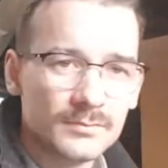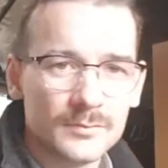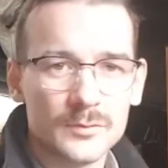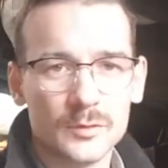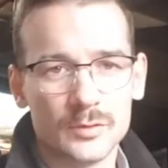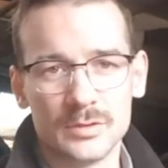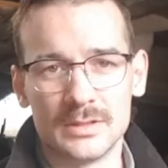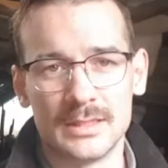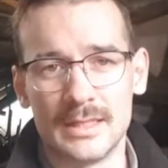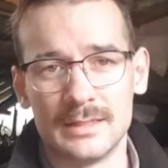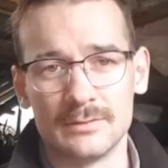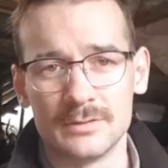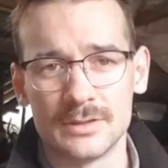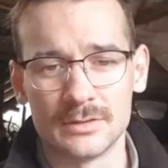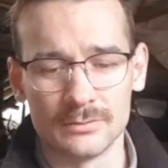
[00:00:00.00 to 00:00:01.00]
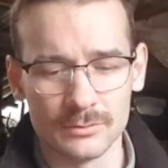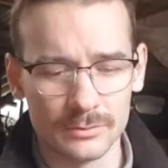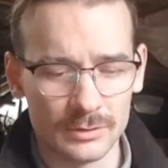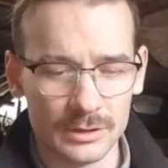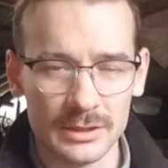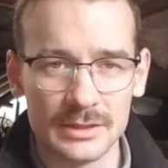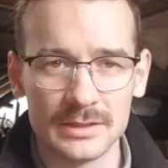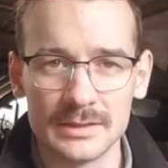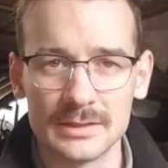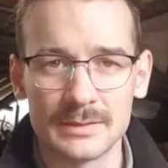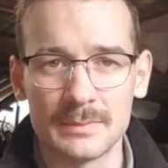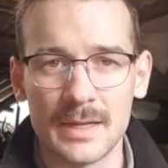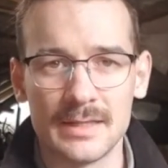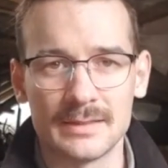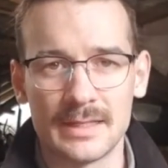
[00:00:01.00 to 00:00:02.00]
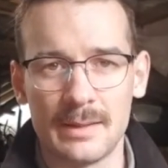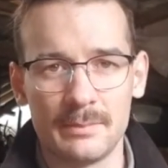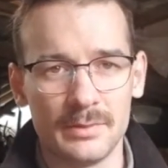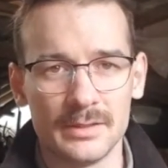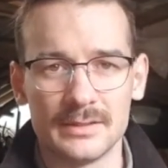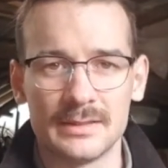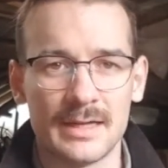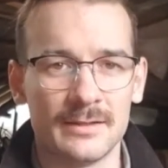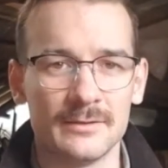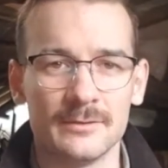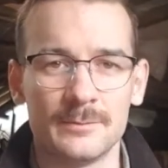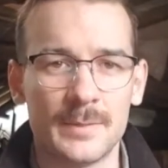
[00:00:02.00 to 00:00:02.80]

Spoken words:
just a ruler, you can just make templates out of